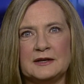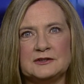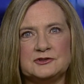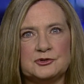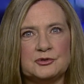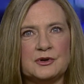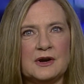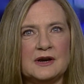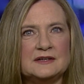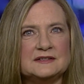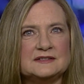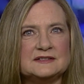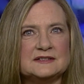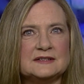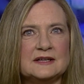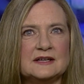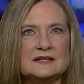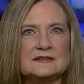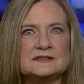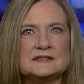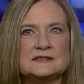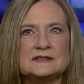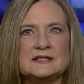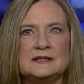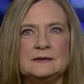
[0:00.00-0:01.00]
Trace, it
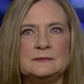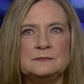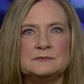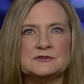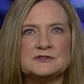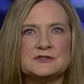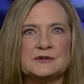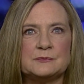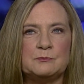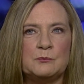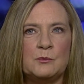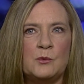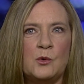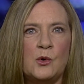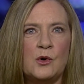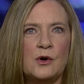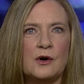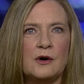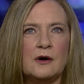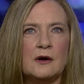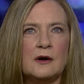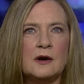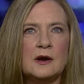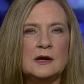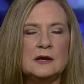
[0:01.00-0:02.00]
seems
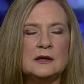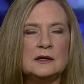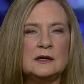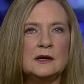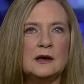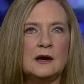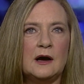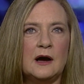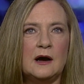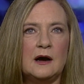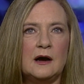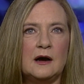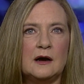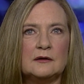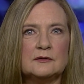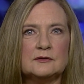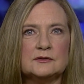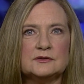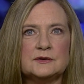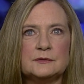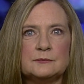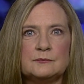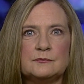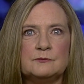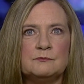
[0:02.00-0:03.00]
more
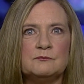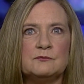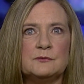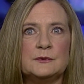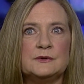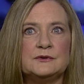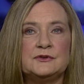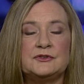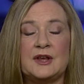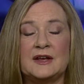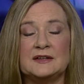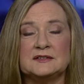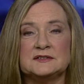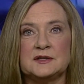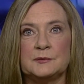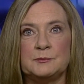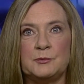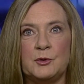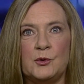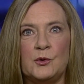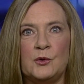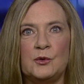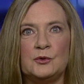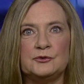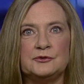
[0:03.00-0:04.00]

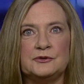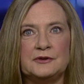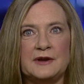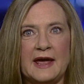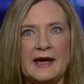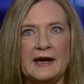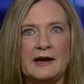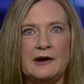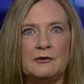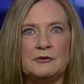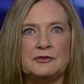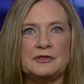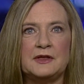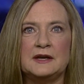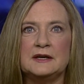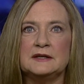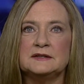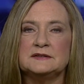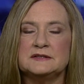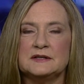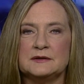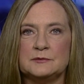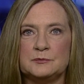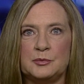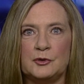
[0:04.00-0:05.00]
sensible now than it
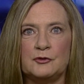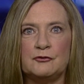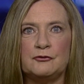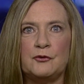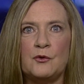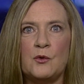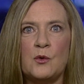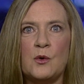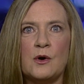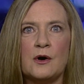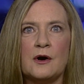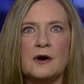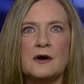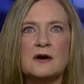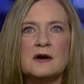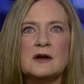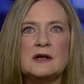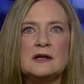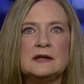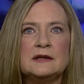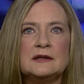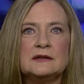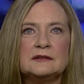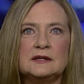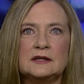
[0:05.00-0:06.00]
did before
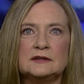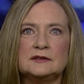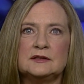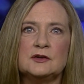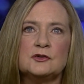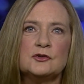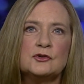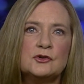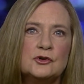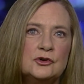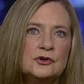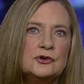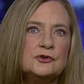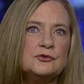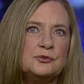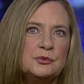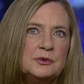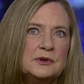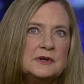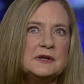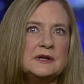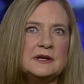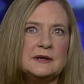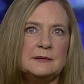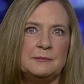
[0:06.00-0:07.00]
that there could
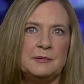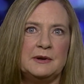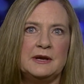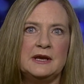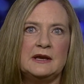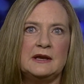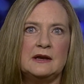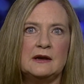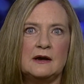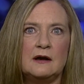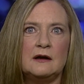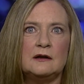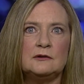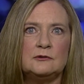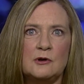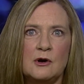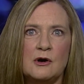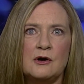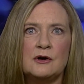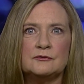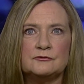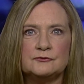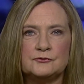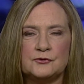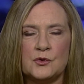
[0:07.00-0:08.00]
really be a law
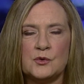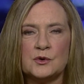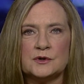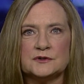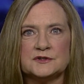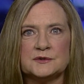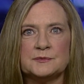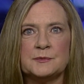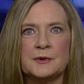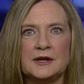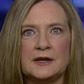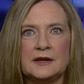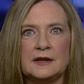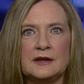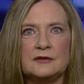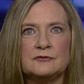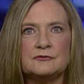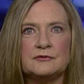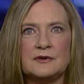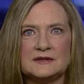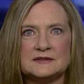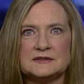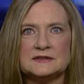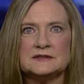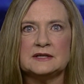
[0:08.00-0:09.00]
enforcement
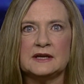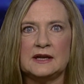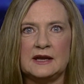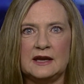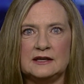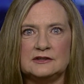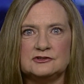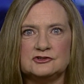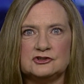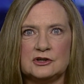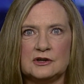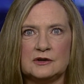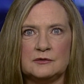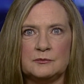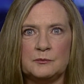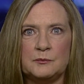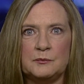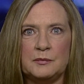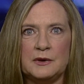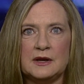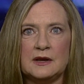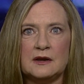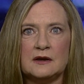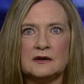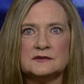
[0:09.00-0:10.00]
investigation,
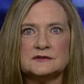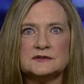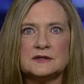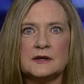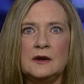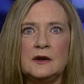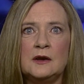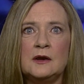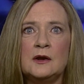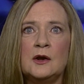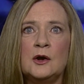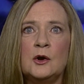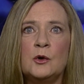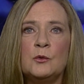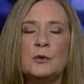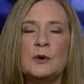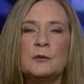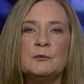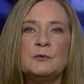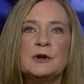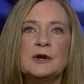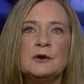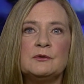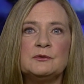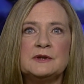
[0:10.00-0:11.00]
because when
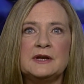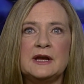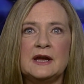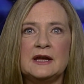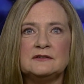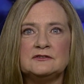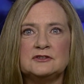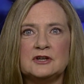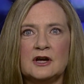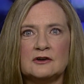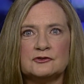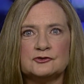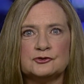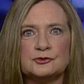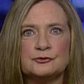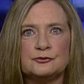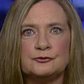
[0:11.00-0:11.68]
we only had Dr.